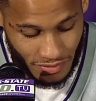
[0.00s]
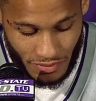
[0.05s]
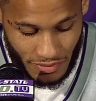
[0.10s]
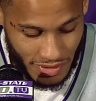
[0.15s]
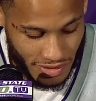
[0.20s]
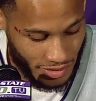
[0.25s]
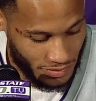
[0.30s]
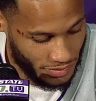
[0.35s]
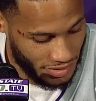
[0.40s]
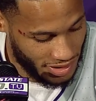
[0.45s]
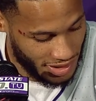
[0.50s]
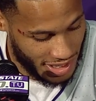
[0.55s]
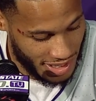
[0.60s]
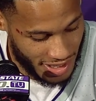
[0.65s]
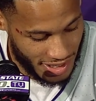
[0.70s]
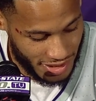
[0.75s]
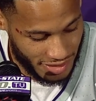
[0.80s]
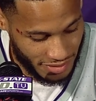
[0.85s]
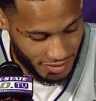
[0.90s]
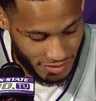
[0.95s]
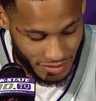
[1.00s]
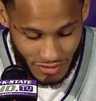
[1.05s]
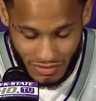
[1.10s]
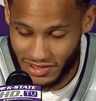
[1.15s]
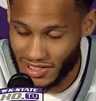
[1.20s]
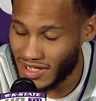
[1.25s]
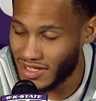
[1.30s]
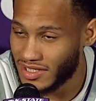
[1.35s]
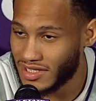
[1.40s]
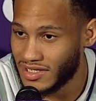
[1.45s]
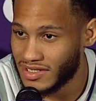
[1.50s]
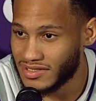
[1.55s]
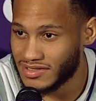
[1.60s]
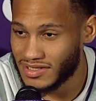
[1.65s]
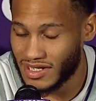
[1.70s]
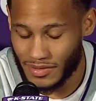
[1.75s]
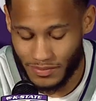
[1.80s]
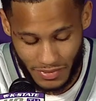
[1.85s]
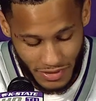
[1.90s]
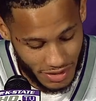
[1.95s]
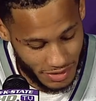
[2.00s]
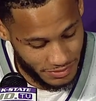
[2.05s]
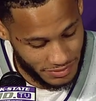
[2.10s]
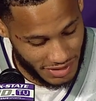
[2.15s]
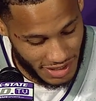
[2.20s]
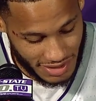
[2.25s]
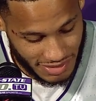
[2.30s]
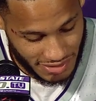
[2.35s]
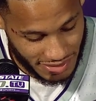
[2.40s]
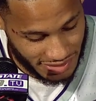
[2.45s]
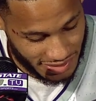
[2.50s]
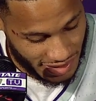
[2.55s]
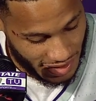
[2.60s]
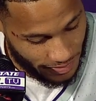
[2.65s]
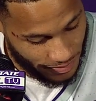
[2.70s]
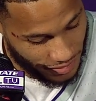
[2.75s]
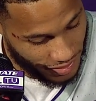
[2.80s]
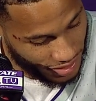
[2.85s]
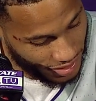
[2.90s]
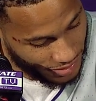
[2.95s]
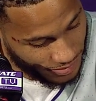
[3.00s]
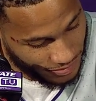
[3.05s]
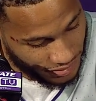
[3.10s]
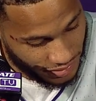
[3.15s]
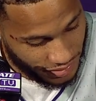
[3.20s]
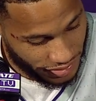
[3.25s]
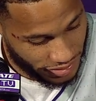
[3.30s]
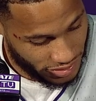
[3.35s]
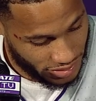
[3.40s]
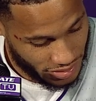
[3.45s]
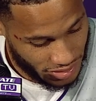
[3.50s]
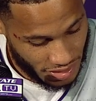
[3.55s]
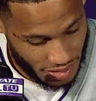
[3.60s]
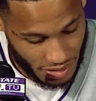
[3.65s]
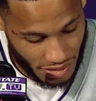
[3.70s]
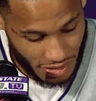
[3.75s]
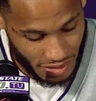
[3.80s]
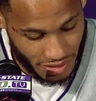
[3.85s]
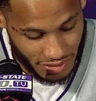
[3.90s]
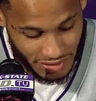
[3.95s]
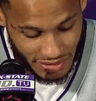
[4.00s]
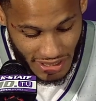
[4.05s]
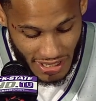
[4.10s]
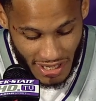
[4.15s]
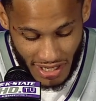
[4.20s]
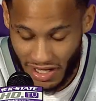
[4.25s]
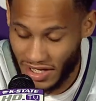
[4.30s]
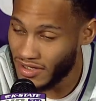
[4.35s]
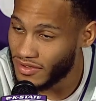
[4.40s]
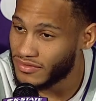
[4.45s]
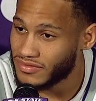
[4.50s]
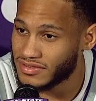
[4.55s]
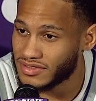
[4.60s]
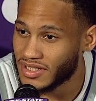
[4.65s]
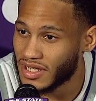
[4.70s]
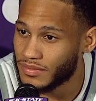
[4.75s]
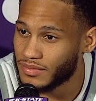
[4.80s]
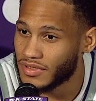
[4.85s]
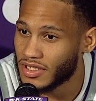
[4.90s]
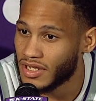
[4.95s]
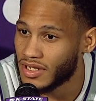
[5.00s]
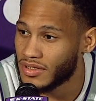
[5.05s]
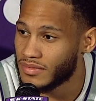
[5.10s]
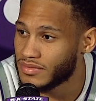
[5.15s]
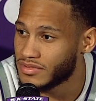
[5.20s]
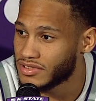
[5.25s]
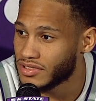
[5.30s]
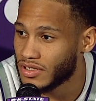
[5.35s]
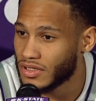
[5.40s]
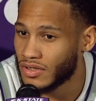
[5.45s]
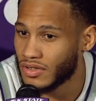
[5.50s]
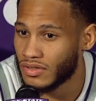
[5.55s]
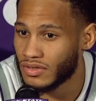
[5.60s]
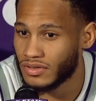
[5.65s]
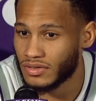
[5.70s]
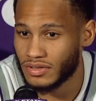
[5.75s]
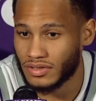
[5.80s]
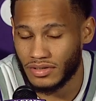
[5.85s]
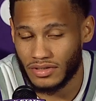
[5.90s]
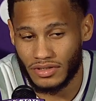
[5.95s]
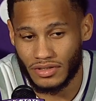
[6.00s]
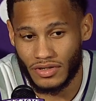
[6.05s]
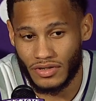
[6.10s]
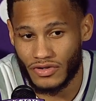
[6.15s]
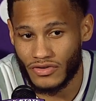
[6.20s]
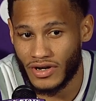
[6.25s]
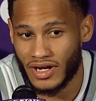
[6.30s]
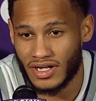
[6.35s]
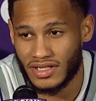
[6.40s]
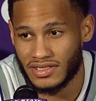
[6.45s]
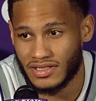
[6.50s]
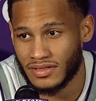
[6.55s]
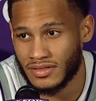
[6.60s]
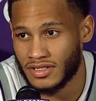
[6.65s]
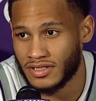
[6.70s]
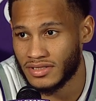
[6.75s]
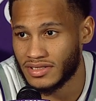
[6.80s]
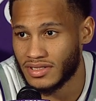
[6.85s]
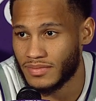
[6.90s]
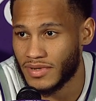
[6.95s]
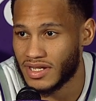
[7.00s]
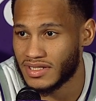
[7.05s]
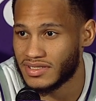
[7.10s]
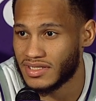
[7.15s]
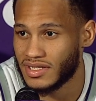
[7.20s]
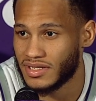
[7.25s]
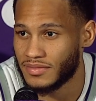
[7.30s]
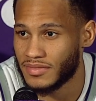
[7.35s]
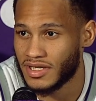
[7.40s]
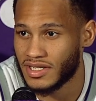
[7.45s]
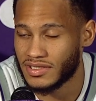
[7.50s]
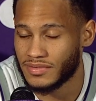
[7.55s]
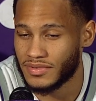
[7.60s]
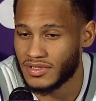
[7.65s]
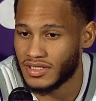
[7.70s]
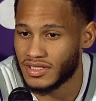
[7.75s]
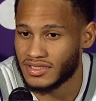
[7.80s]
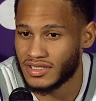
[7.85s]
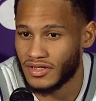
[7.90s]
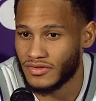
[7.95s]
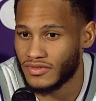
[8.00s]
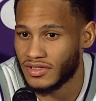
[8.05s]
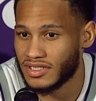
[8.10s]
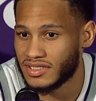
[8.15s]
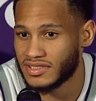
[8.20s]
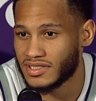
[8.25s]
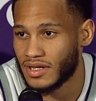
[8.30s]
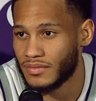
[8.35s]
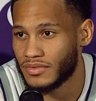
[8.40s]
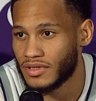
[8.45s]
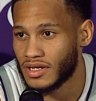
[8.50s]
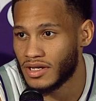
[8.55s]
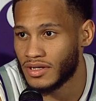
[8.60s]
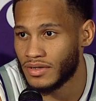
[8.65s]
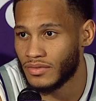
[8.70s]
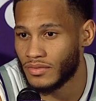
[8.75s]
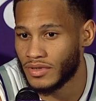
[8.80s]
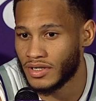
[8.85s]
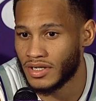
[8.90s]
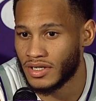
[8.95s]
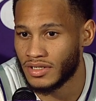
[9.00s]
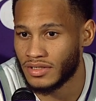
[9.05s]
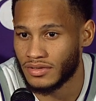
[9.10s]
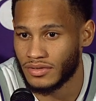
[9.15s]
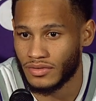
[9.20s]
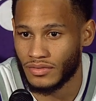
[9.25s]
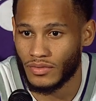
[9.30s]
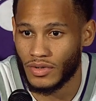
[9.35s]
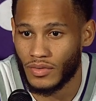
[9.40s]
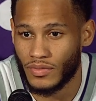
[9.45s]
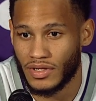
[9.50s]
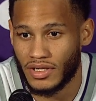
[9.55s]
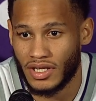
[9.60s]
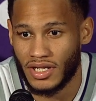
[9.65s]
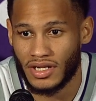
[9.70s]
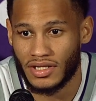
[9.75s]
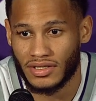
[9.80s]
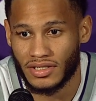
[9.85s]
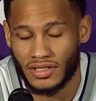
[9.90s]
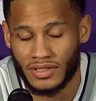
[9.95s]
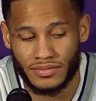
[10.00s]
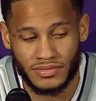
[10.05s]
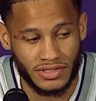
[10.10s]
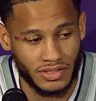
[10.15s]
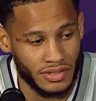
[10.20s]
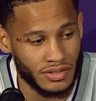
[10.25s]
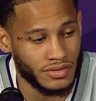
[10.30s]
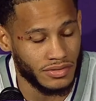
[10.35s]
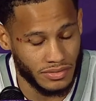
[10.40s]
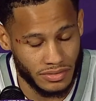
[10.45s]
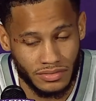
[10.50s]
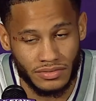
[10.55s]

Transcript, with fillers: we we had you know Tyke step up, Desi step up, uh, Dave stepped up. So you know credit to, to my teammates because they really stepped up when when we needed them. So.